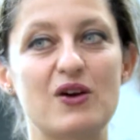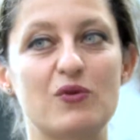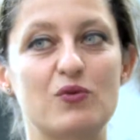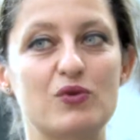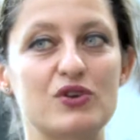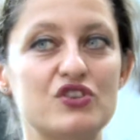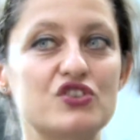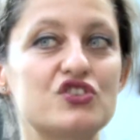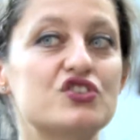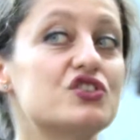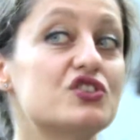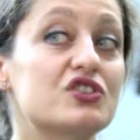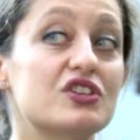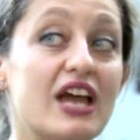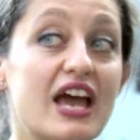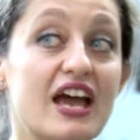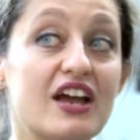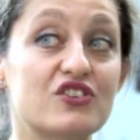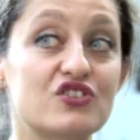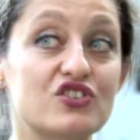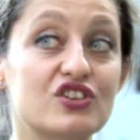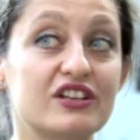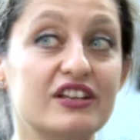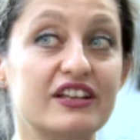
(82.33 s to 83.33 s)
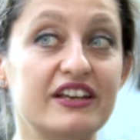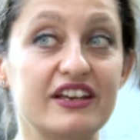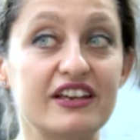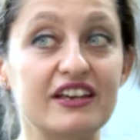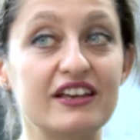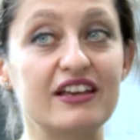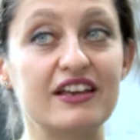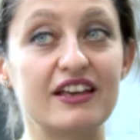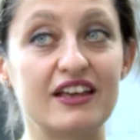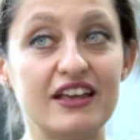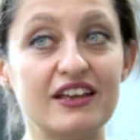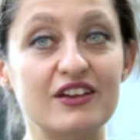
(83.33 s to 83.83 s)
which
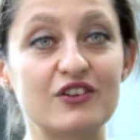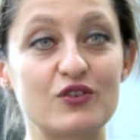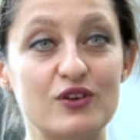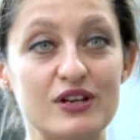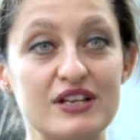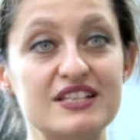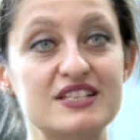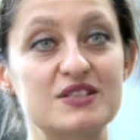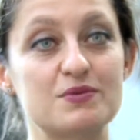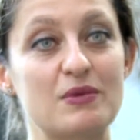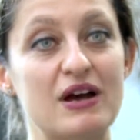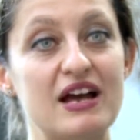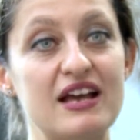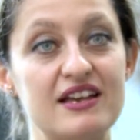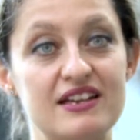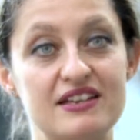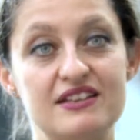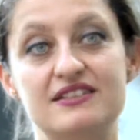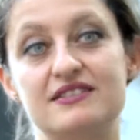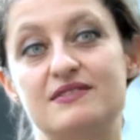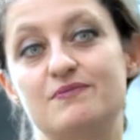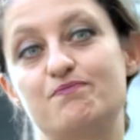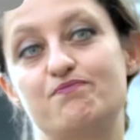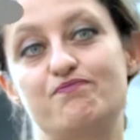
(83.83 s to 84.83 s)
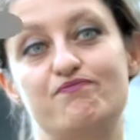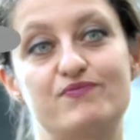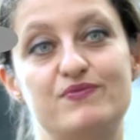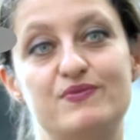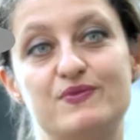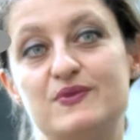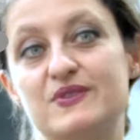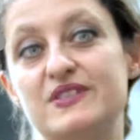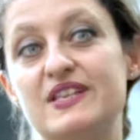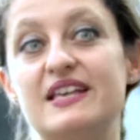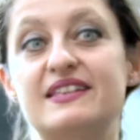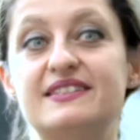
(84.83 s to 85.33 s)
actually increased my
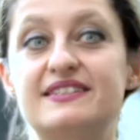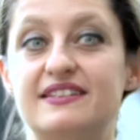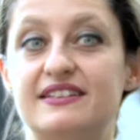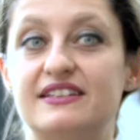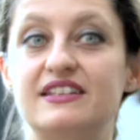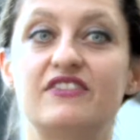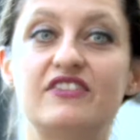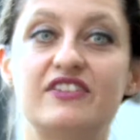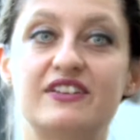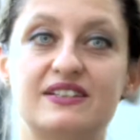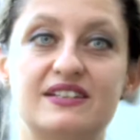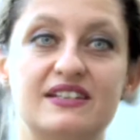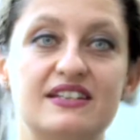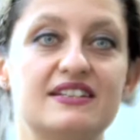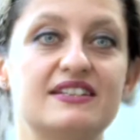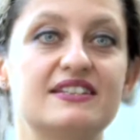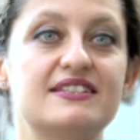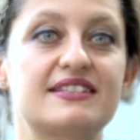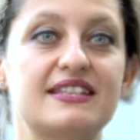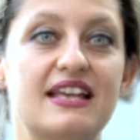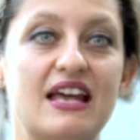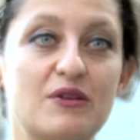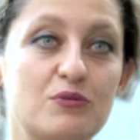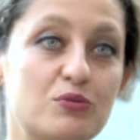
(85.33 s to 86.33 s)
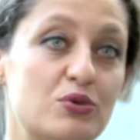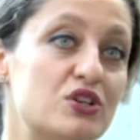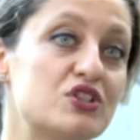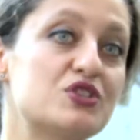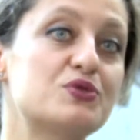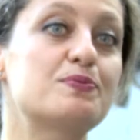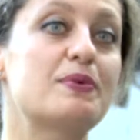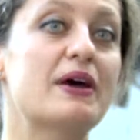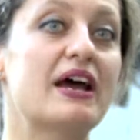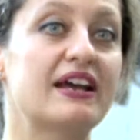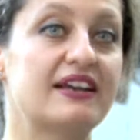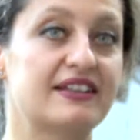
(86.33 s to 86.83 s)
sensitivities and
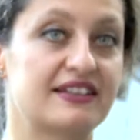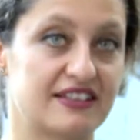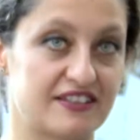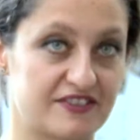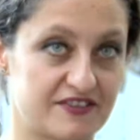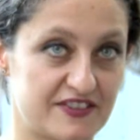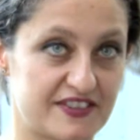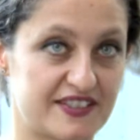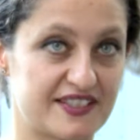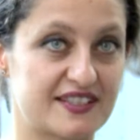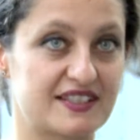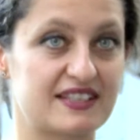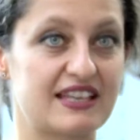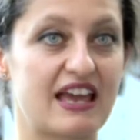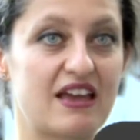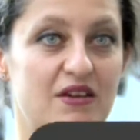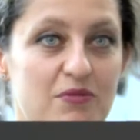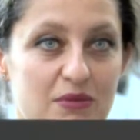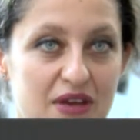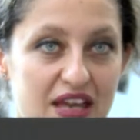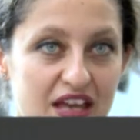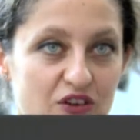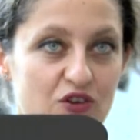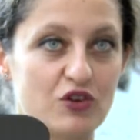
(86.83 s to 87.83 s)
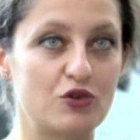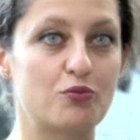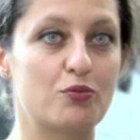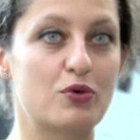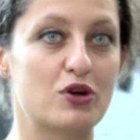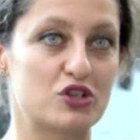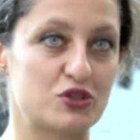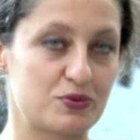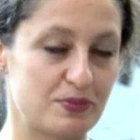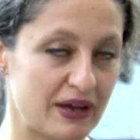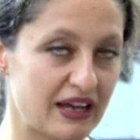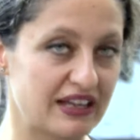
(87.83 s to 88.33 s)
perspectives, gave me a new
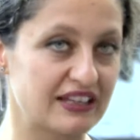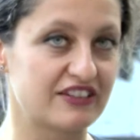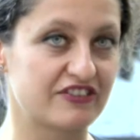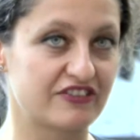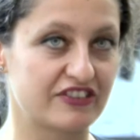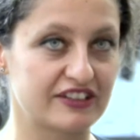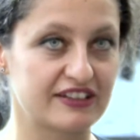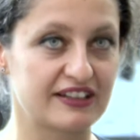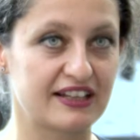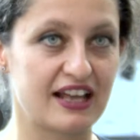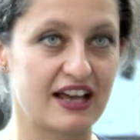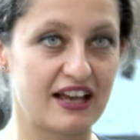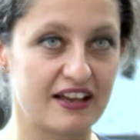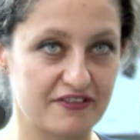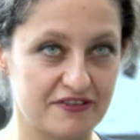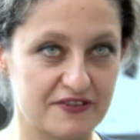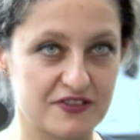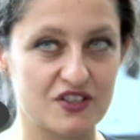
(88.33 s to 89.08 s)
perspective in life.